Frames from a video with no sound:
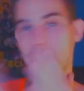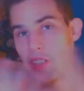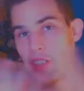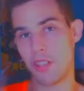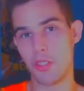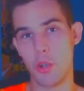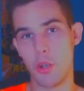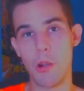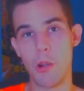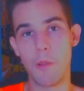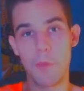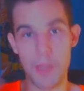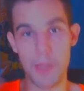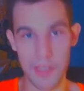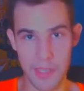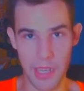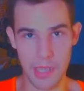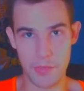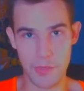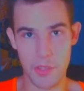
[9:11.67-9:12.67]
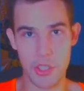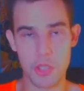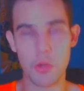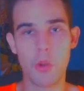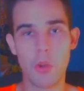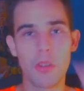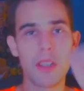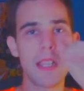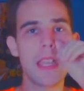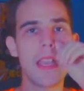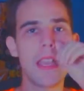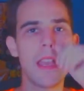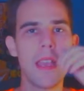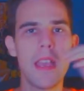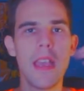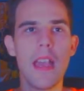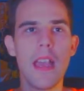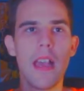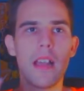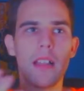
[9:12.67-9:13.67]
ignore for the sake of the story.
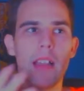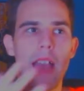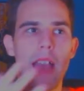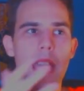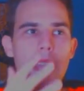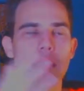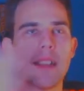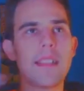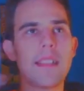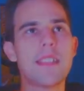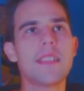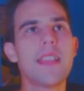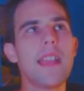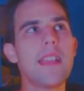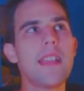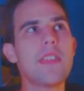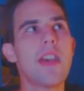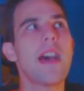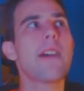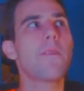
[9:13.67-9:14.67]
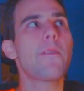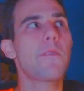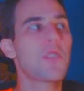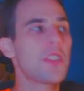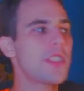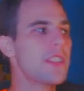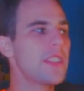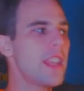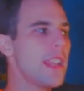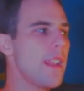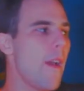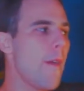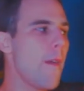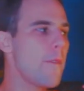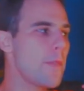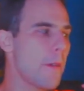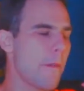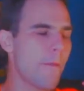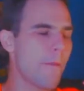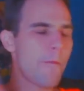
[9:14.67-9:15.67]
And let's say that for the sake of
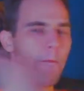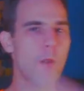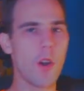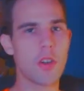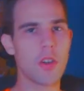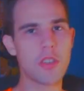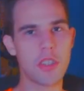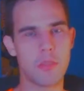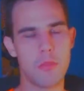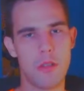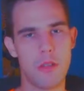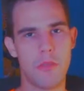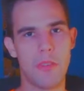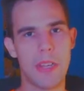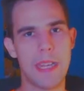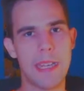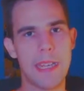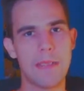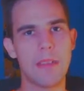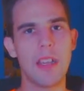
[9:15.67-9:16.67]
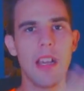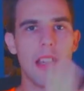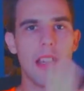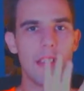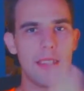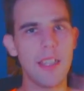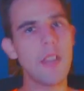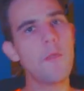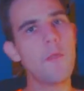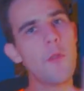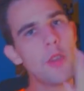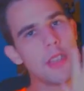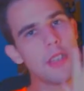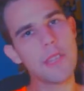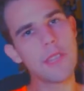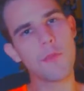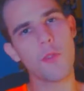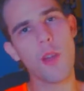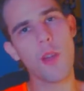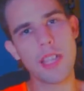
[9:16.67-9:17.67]
the first movie, Littlefoot and his
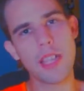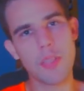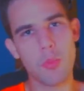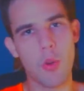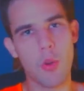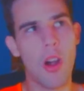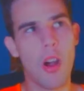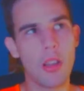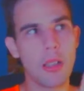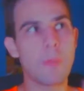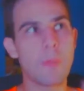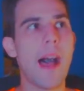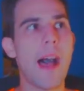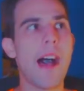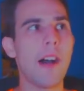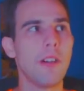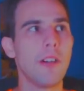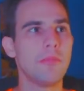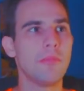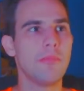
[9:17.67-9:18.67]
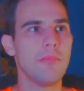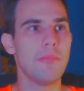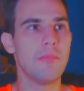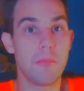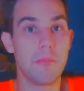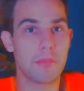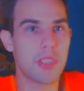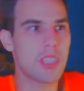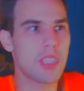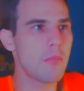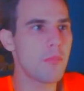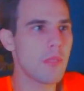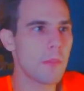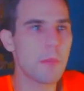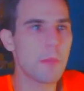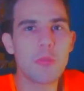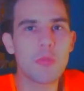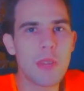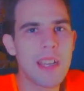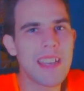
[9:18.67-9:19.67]
friends were all about somewhere
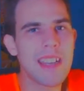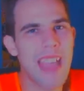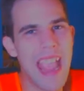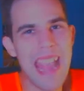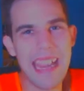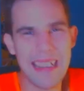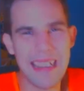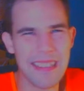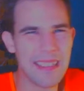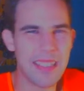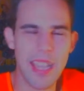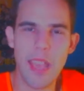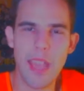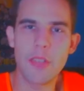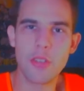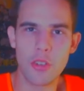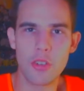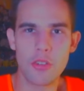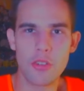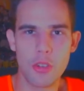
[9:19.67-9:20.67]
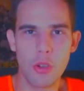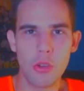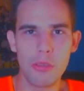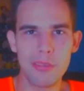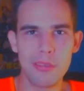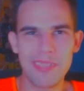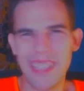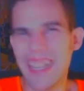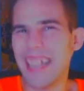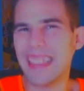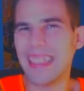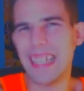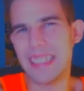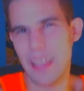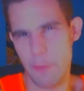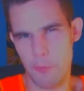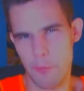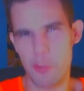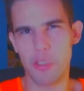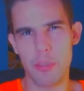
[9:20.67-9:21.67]
between 8 and 10 years old. Like, I think
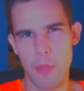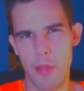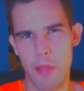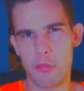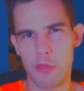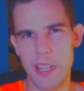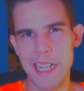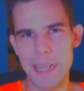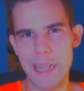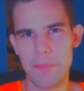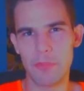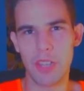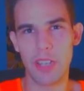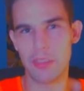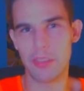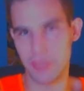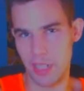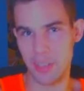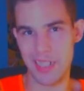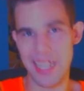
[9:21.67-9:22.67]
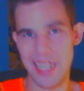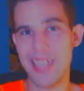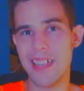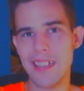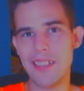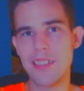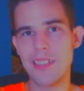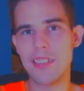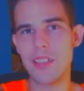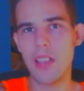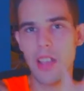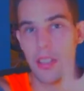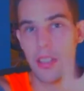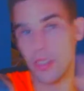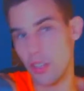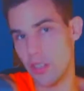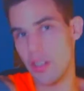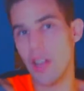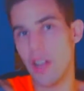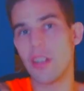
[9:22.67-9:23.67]
that feels about right. They're, they're kids, they're
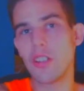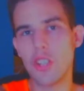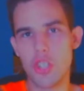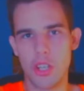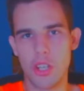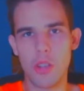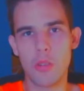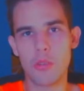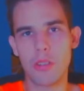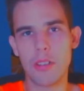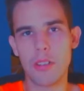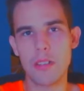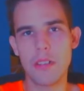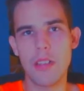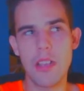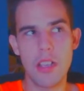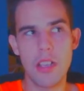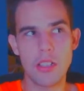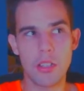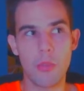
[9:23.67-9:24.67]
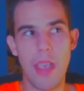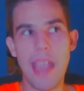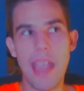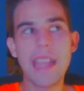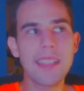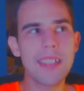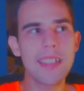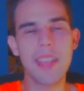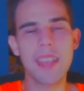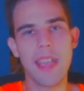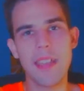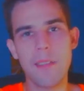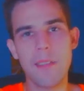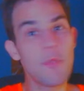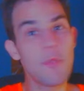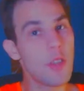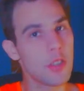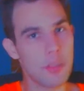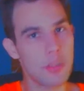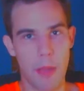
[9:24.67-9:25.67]
young children, so 8 to 10
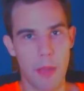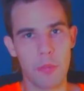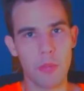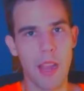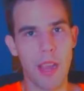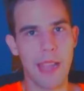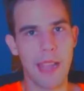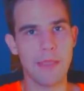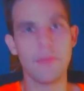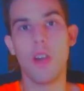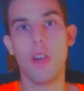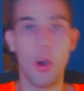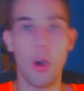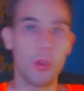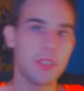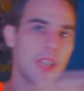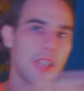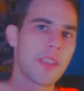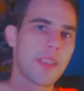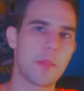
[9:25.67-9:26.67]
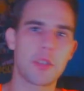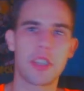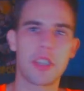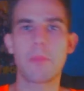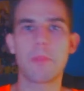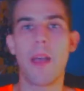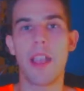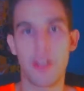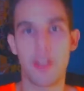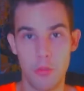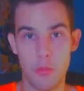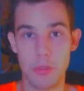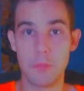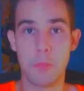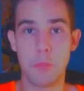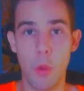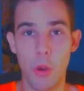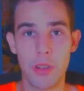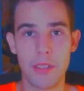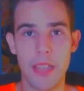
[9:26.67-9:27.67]
feels about right. All the exception of Spike, who was
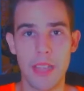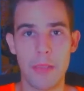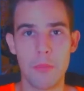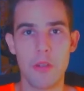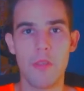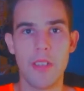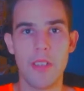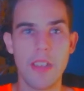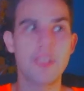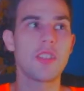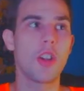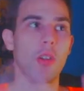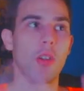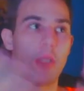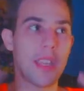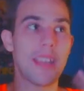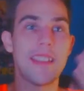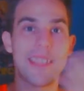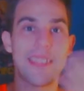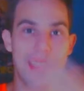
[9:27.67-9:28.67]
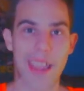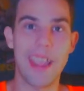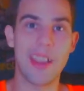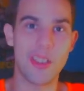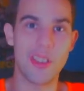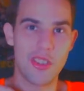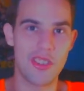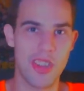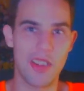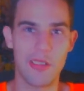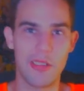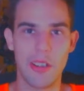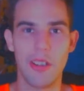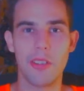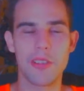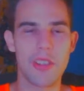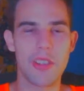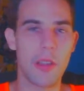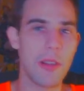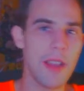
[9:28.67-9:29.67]
born in that movie, so he's age 0.
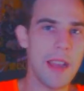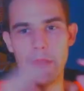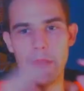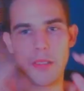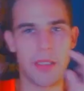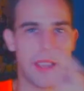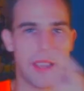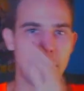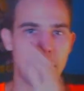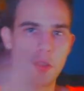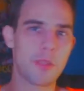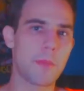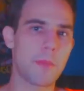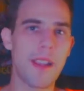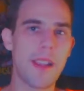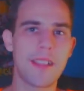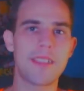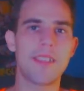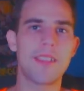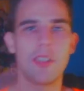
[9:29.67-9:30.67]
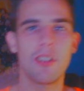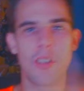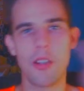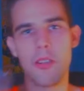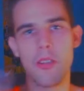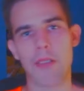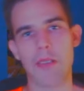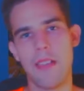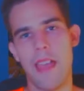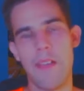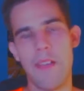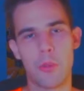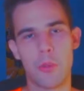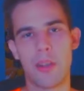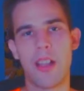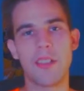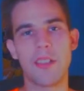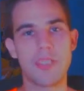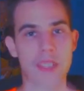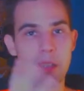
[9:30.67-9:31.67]
So, okay, so Spike is 0, everyone
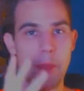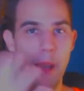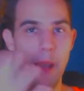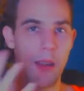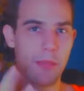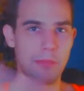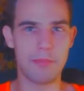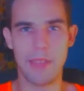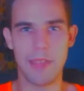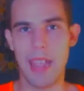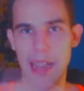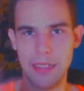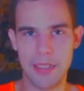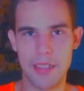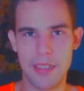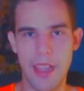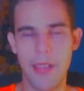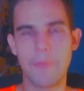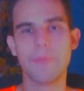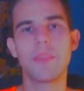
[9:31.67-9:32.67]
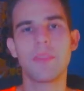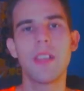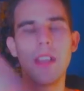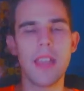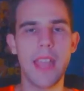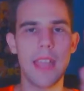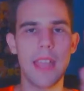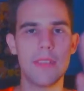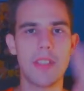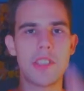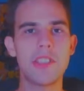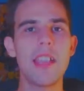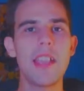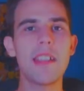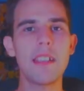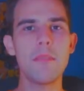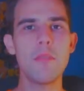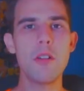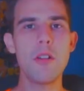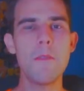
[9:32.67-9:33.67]
else is about 8 to 10. In the
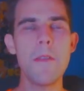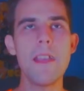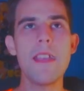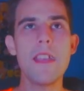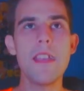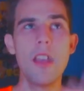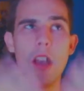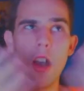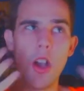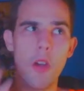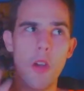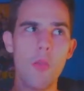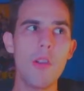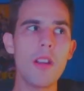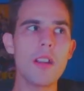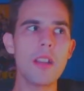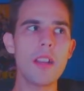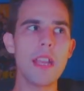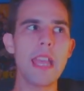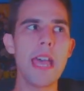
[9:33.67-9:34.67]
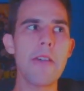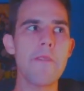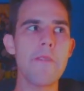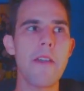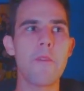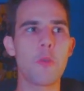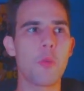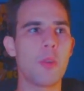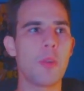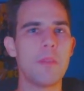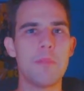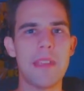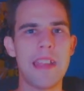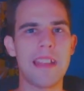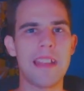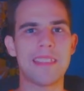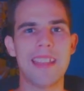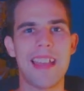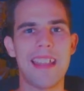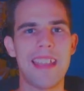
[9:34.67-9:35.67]
second movie, we're going to have everyone be
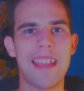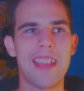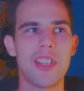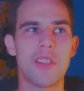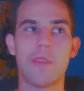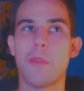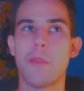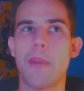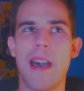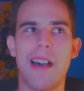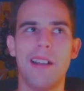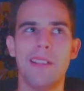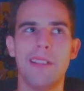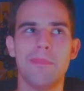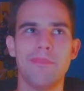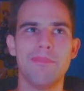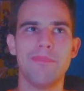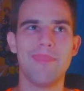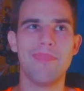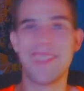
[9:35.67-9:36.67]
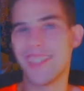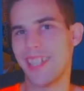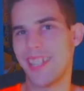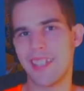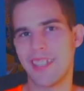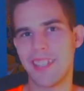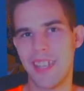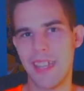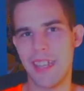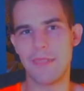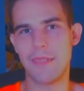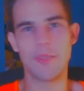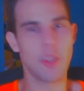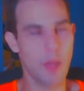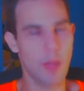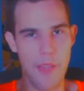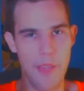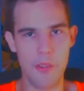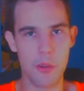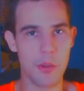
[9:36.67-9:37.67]
at that age of about 16. So
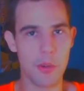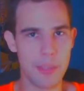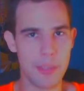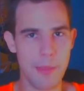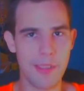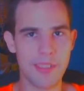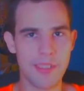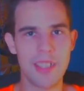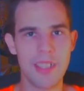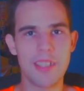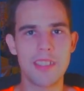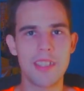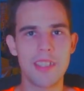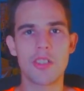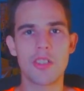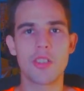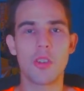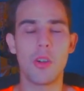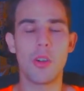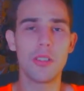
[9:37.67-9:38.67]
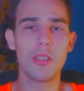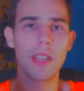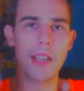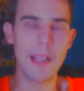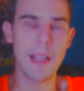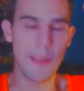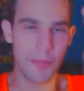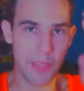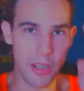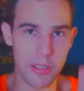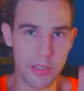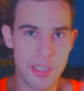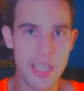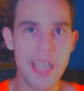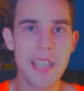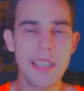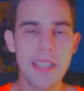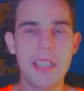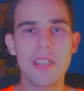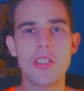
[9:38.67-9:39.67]
everyone is about 16 years old. They're
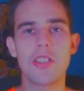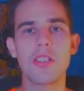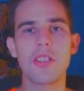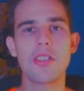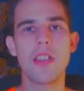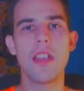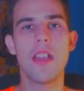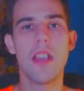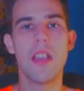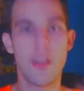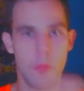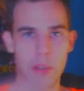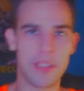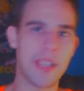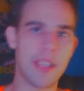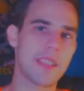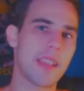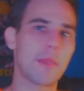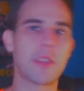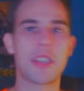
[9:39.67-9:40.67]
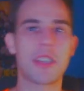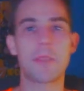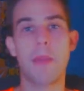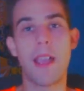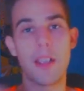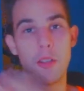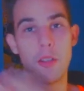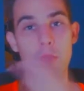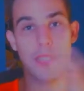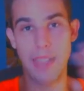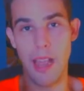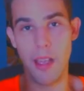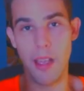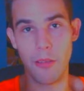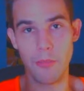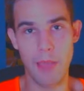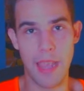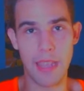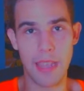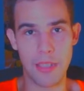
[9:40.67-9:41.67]
teenagers, with the exception of Spike, who is now
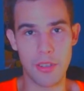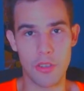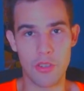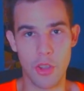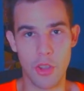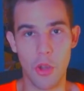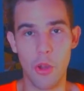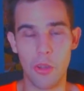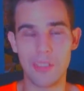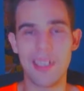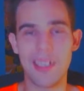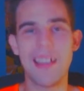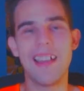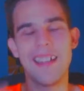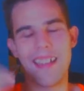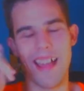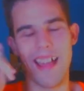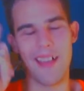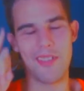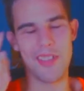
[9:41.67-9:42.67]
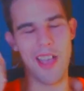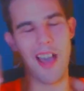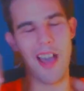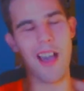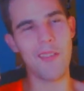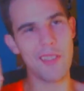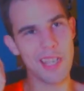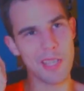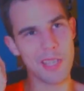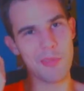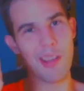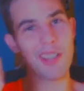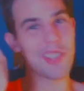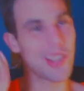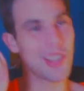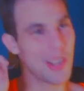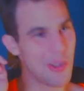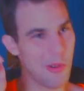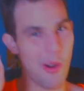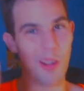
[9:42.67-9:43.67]
8 years old. Now, the obvious
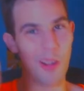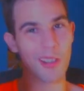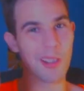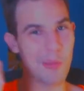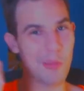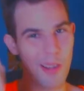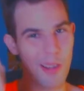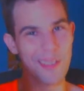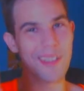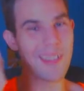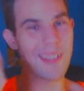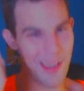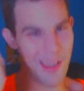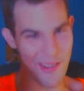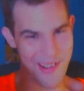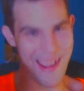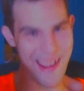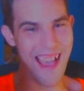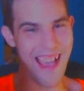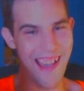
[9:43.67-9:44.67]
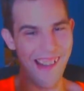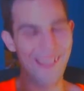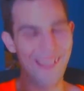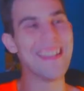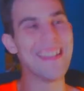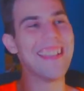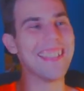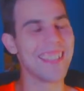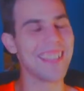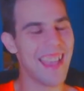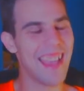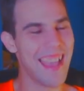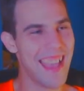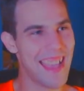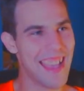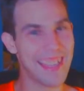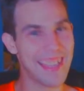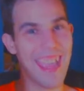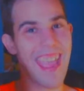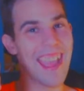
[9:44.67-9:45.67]
question you all are wanting to know now is,
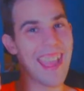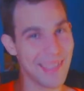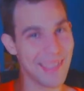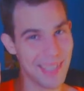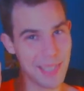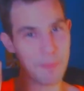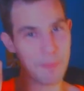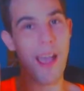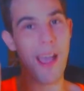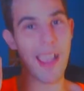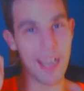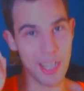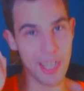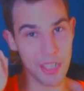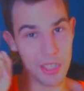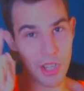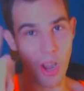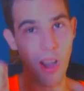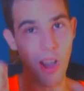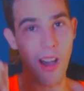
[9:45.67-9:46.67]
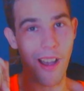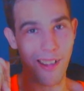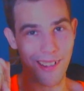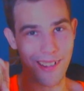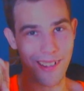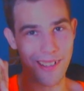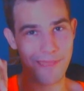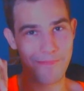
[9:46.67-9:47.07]
can Spike talk?